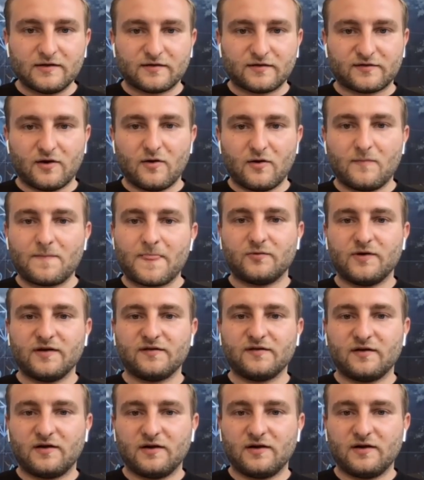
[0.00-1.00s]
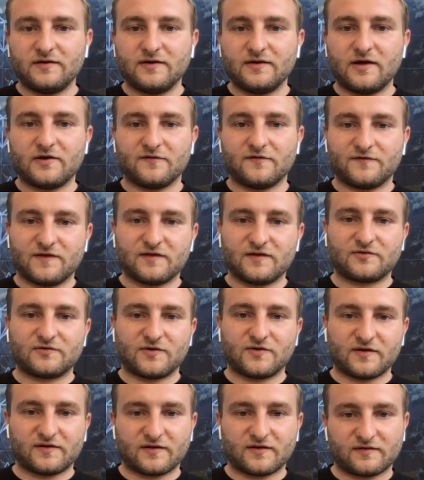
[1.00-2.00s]
So the result out of this
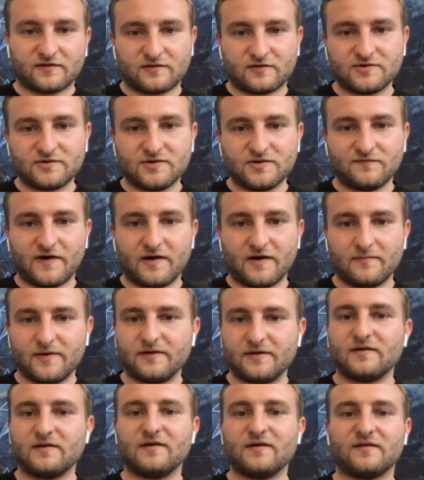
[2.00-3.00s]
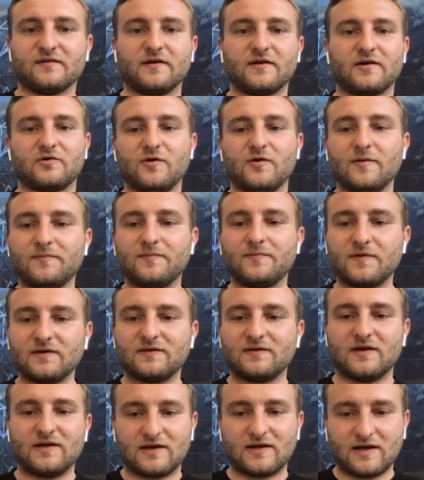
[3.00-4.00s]
trusted execution environment is an
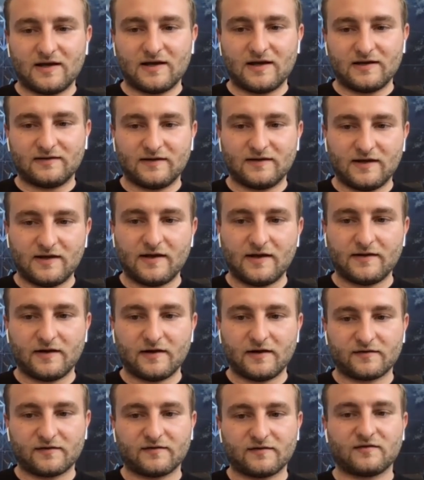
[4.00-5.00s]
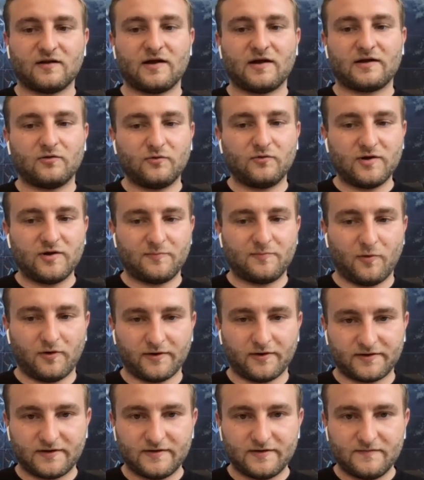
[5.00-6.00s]
encrypted, dedicated data analysis like a
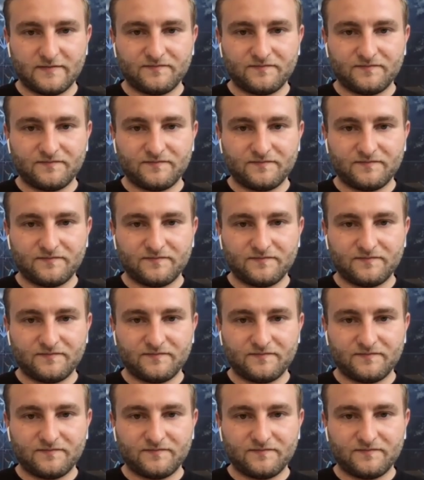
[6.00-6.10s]
report.